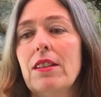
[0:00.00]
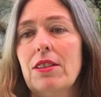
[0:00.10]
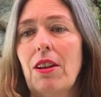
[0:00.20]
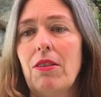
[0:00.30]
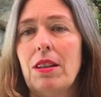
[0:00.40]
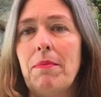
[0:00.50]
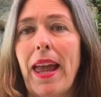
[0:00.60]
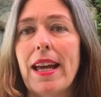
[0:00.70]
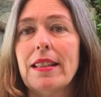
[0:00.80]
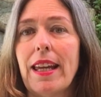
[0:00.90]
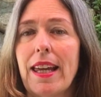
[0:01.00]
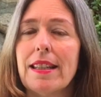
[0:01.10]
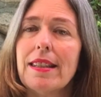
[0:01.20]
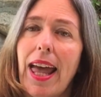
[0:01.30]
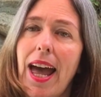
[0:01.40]
So the mask
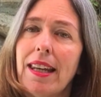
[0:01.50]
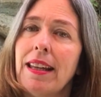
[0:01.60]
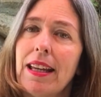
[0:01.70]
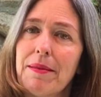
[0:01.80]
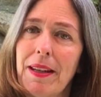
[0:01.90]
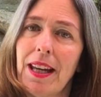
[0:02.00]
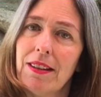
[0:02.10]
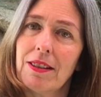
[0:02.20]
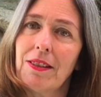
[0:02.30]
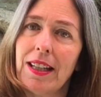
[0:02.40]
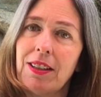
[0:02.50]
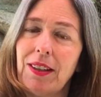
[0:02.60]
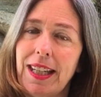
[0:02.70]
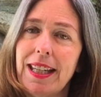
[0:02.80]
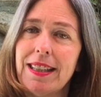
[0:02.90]
has that, it has many other great
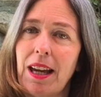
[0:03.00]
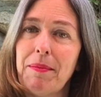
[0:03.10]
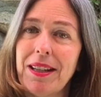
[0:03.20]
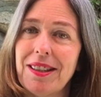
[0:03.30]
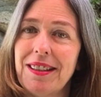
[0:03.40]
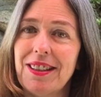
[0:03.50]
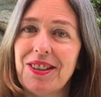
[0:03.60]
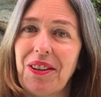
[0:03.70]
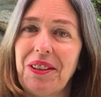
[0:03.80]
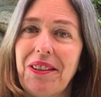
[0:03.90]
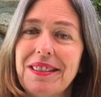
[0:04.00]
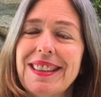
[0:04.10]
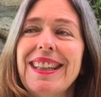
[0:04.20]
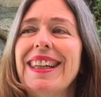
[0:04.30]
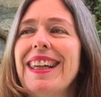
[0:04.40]
ingredients that I'll mention in the show notes.